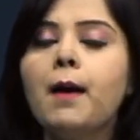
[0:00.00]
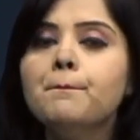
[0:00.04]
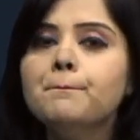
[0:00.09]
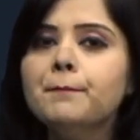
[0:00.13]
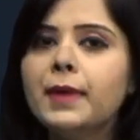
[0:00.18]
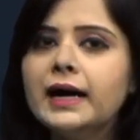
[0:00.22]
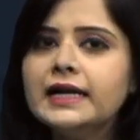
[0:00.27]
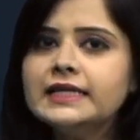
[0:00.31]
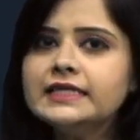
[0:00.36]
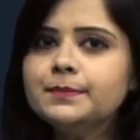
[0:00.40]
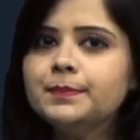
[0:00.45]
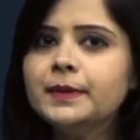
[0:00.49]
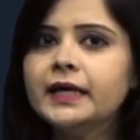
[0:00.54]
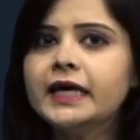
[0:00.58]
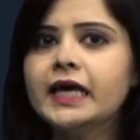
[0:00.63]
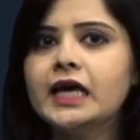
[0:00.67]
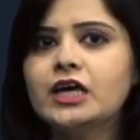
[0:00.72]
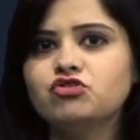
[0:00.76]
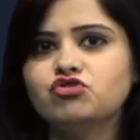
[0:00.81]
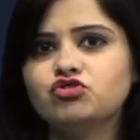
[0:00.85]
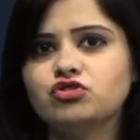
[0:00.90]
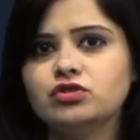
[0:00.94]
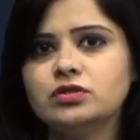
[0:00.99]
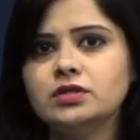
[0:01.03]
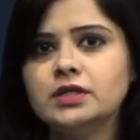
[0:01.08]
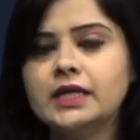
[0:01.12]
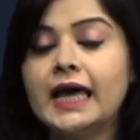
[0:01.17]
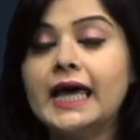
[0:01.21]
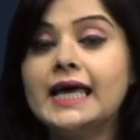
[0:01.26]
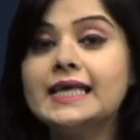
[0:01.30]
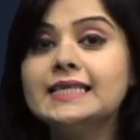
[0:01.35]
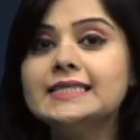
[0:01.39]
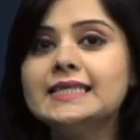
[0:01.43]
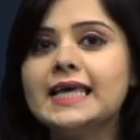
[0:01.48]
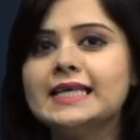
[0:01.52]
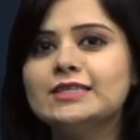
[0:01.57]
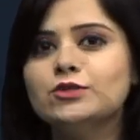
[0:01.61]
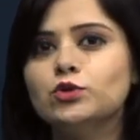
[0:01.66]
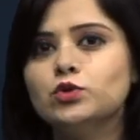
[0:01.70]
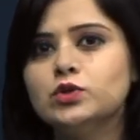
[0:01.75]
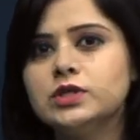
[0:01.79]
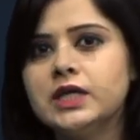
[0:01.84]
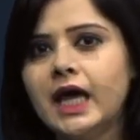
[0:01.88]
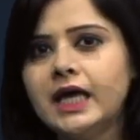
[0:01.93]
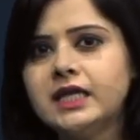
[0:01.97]
multiplication is
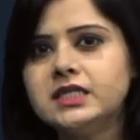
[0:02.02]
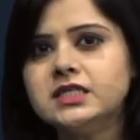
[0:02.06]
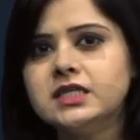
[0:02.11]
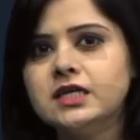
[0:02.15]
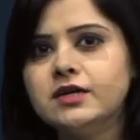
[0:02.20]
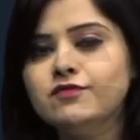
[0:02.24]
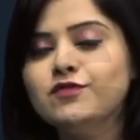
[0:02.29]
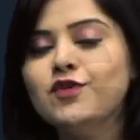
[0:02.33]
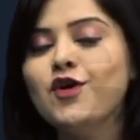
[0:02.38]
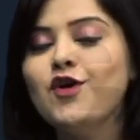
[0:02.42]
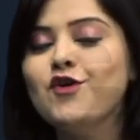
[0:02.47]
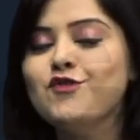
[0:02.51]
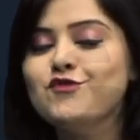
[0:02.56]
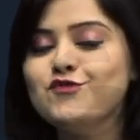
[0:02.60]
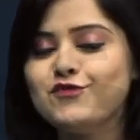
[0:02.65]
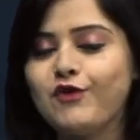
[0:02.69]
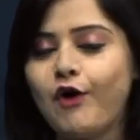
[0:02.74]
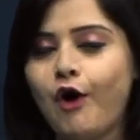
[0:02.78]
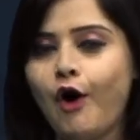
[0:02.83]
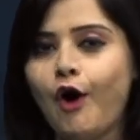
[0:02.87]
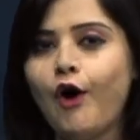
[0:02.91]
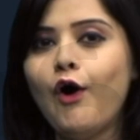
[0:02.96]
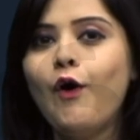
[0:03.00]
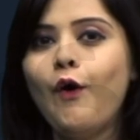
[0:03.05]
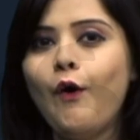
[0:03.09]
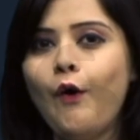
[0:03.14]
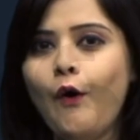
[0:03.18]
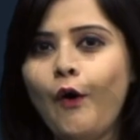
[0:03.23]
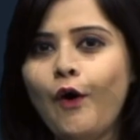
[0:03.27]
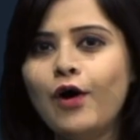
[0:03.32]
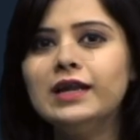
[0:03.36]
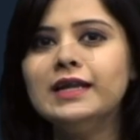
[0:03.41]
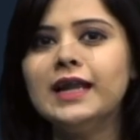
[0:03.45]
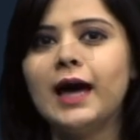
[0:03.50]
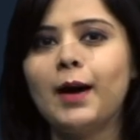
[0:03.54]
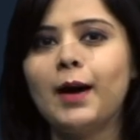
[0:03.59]
associative for whole